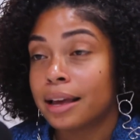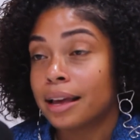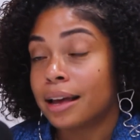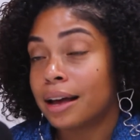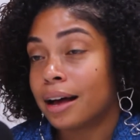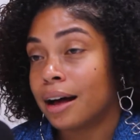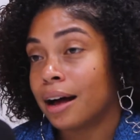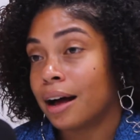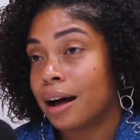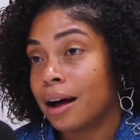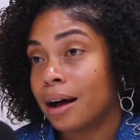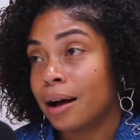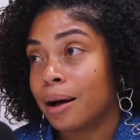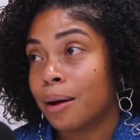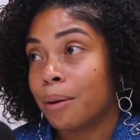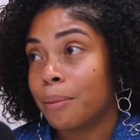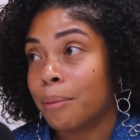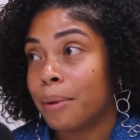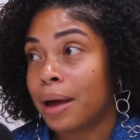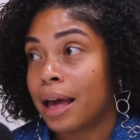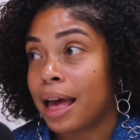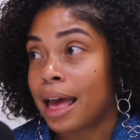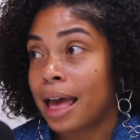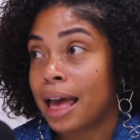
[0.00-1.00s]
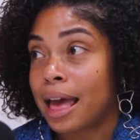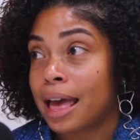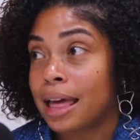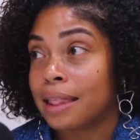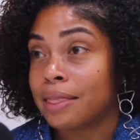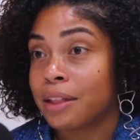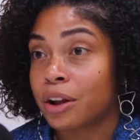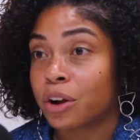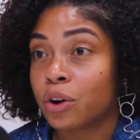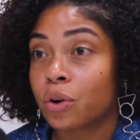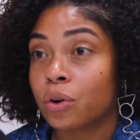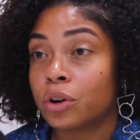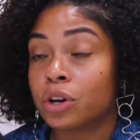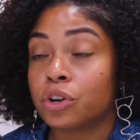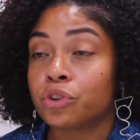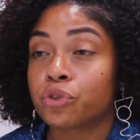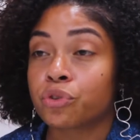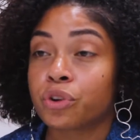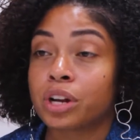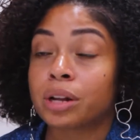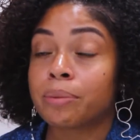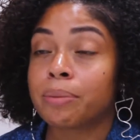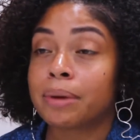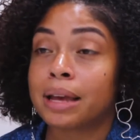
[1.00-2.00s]
and they're going to
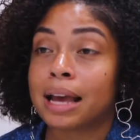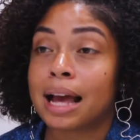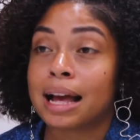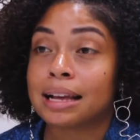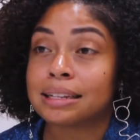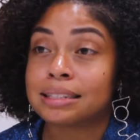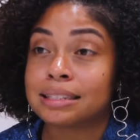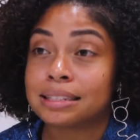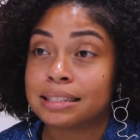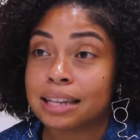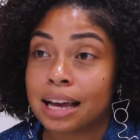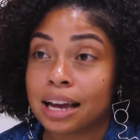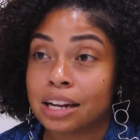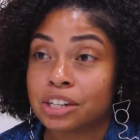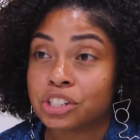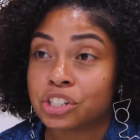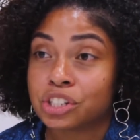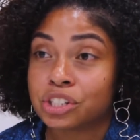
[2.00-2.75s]
treat me as such.